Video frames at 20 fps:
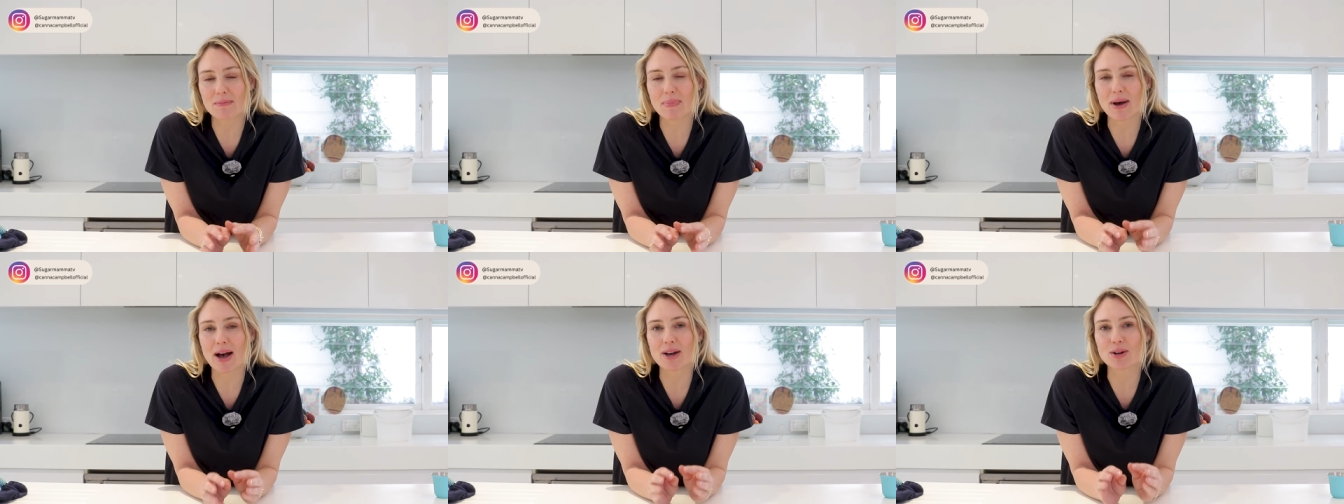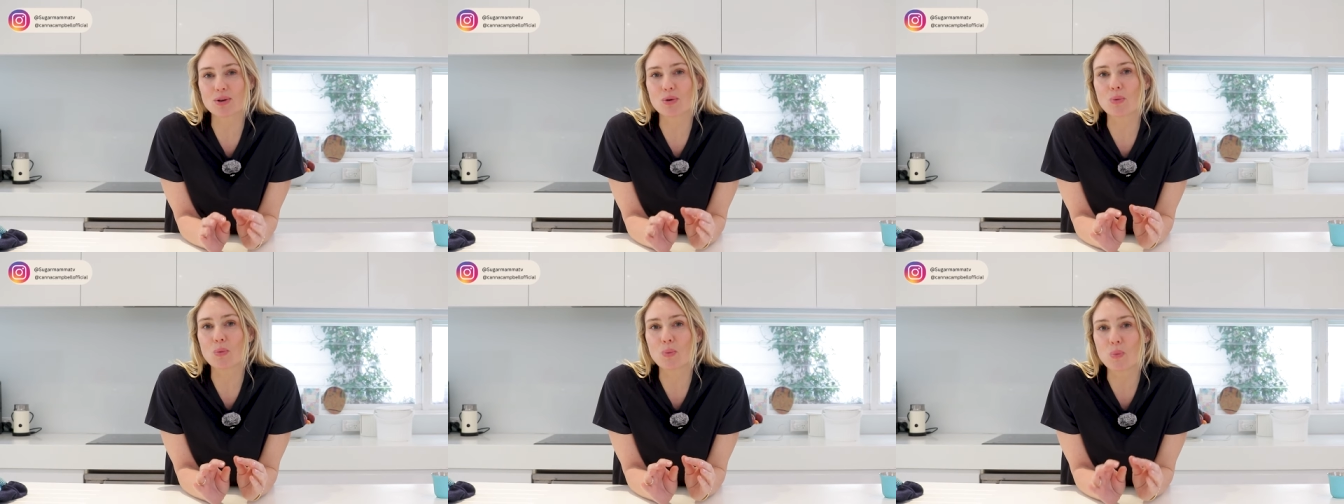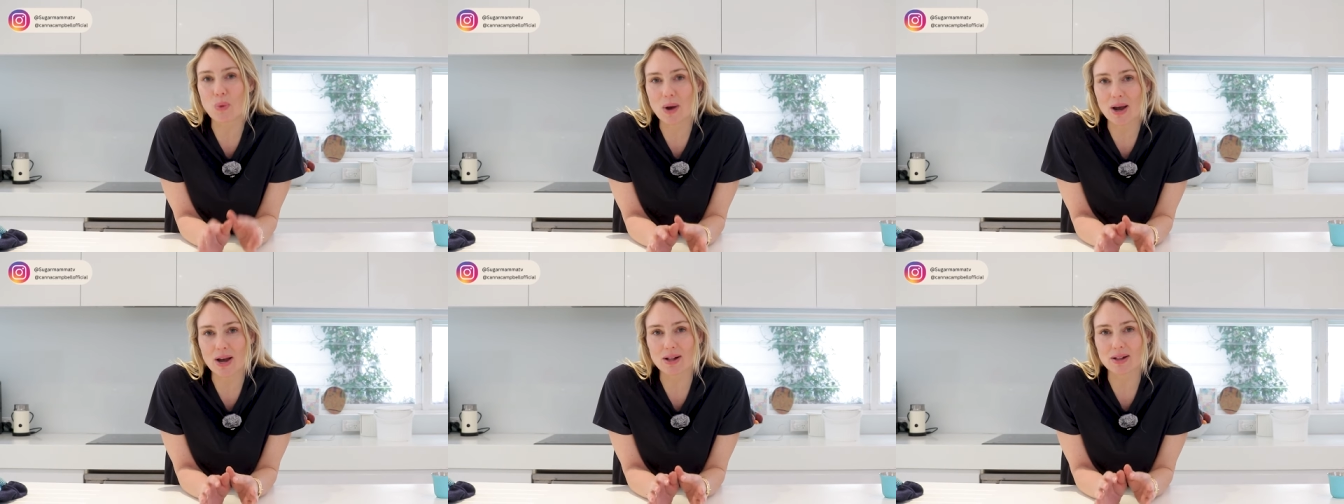but
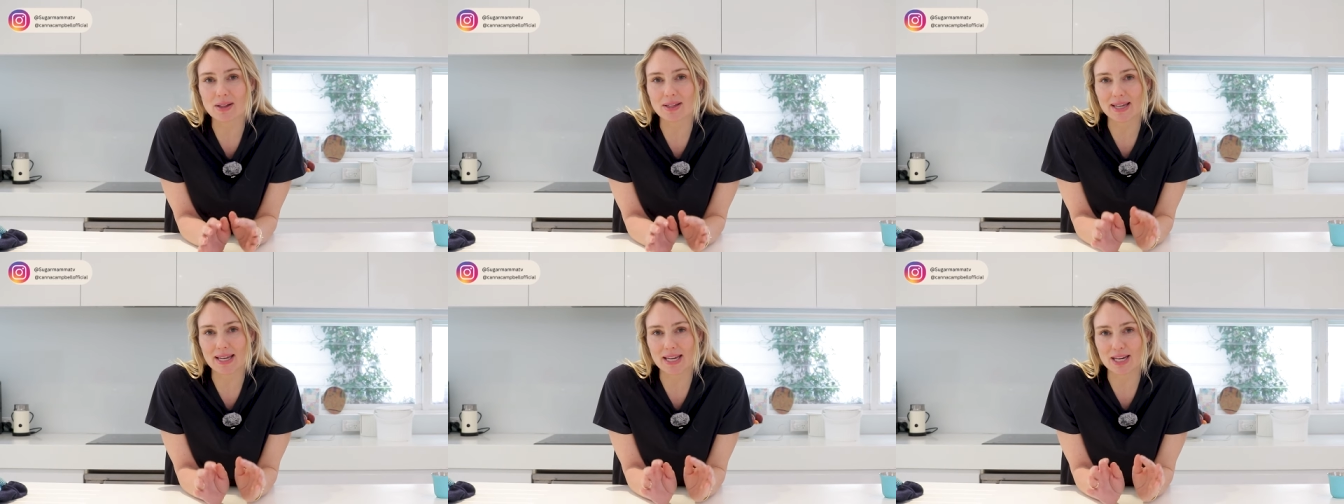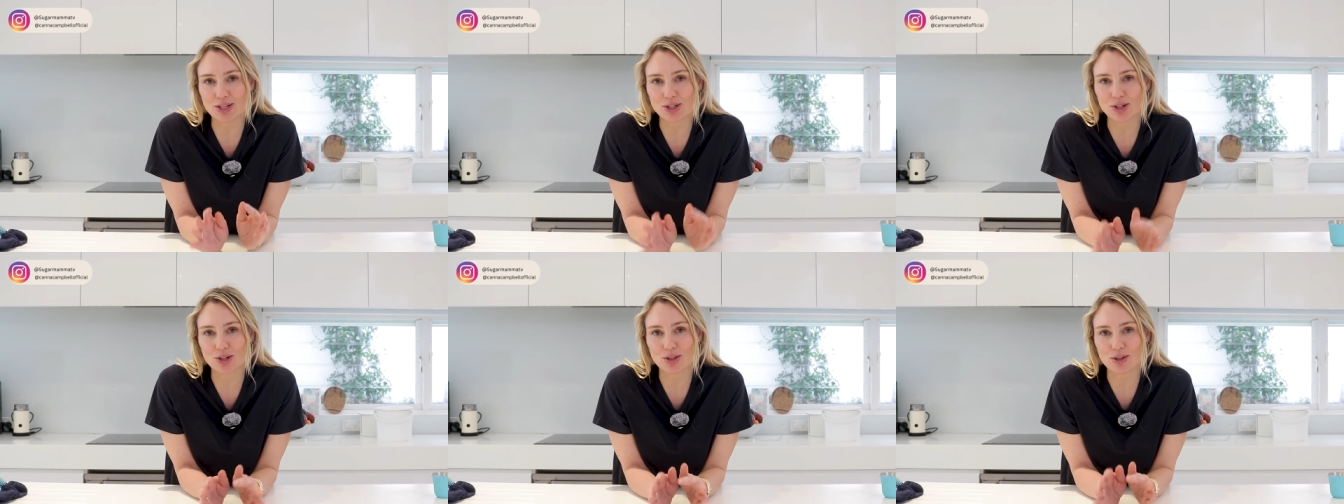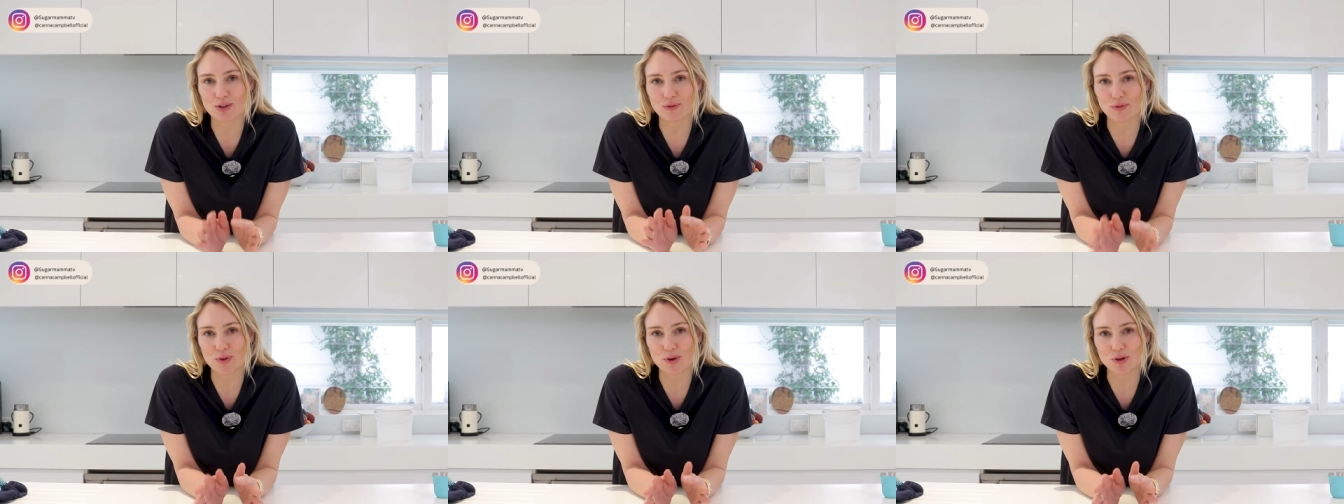well into
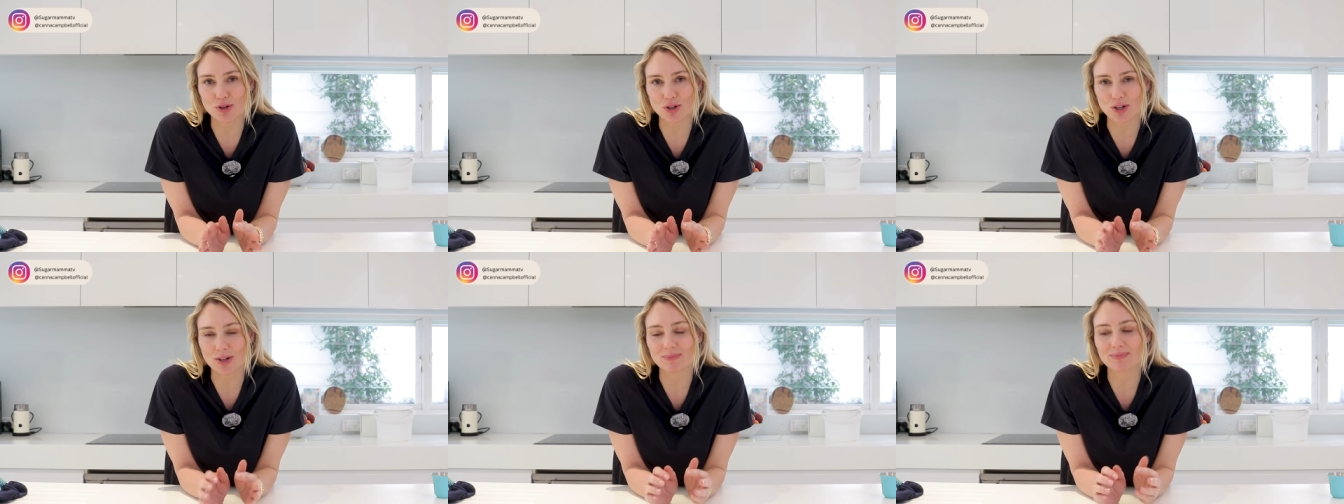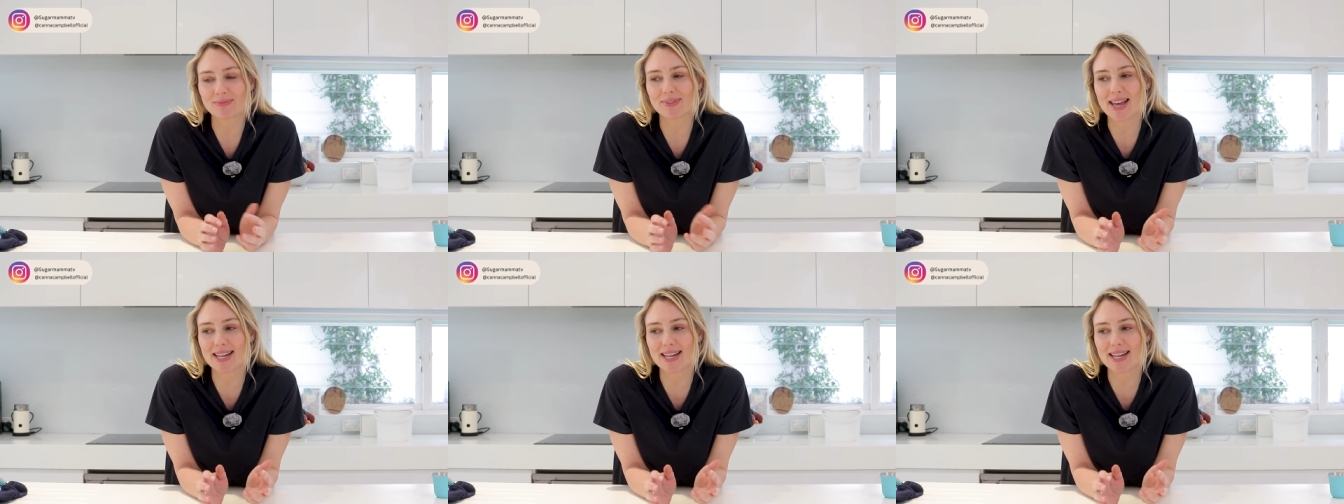the future.